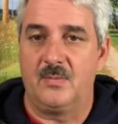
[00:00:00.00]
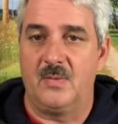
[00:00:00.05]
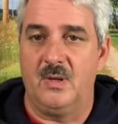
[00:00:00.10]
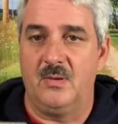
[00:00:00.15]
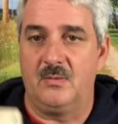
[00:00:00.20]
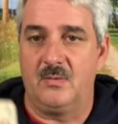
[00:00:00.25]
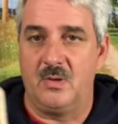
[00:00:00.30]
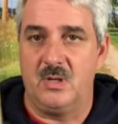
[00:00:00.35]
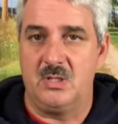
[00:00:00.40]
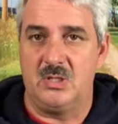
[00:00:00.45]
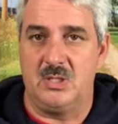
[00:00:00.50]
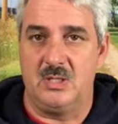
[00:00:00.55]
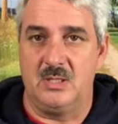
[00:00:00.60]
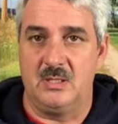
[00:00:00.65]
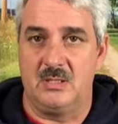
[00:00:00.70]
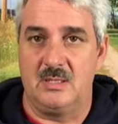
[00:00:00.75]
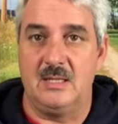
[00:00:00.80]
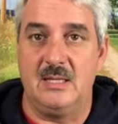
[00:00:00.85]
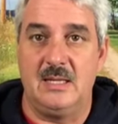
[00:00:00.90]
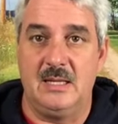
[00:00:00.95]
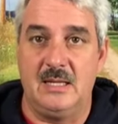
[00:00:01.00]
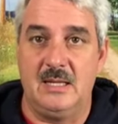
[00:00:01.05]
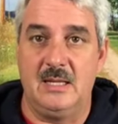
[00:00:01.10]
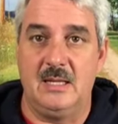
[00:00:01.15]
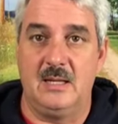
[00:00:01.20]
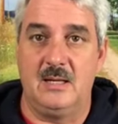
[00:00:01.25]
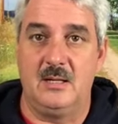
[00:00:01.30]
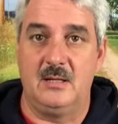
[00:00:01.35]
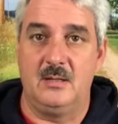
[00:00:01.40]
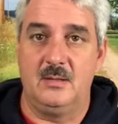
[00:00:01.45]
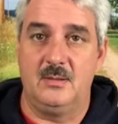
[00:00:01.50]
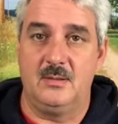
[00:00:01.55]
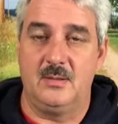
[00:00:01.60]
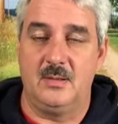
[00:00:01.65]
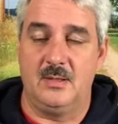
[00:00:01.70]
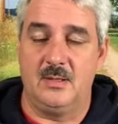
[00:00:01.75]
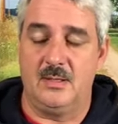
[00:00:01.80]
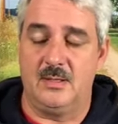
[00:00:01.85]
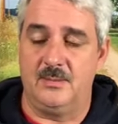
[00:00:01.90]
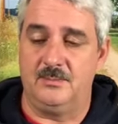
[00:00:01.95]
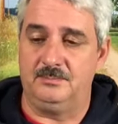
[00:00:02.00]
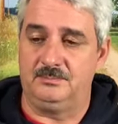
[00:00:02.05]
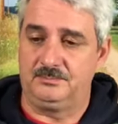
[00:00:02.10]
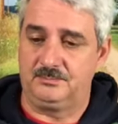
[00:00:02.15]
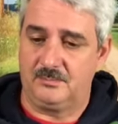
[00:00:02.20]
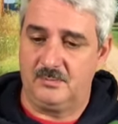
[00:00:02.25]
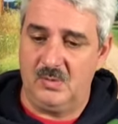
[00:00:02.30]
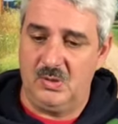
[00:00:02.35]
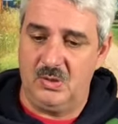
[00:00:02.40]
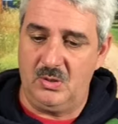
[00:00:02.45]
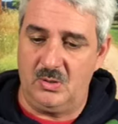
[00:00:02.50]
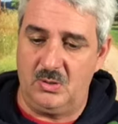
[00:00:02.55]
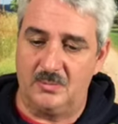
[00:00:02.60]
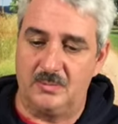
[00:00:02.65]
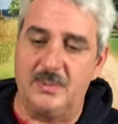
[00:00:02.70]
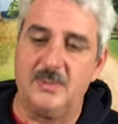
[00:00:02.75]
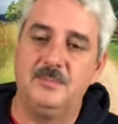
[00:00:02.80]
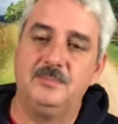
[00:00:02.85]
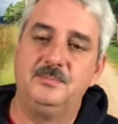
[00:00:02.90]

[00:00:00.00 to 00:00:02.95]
of Christians in um, Europe.